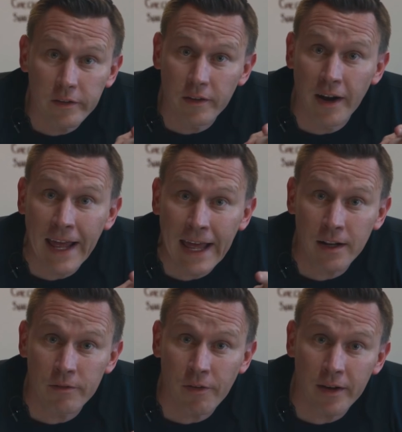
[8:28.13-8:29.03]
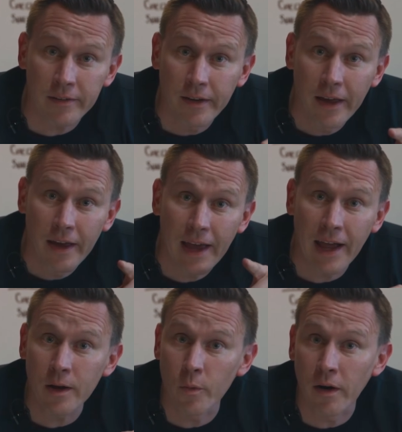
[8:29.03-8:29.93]
Listen on any device,
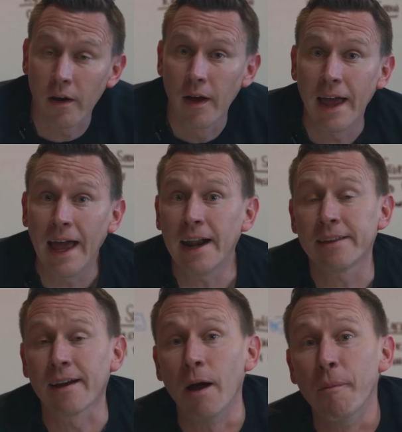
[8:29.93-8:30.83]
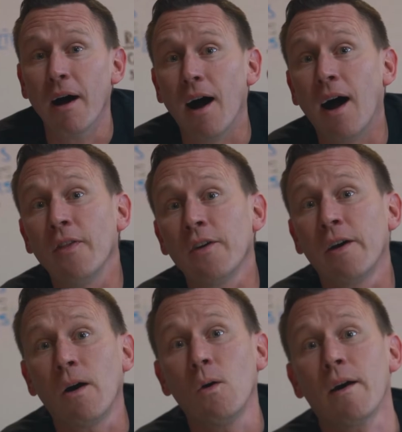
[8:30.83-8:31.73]
anywhere, anytime, on the
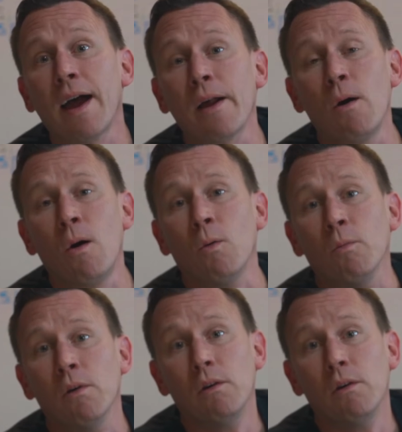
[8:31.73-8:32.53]
go or at home.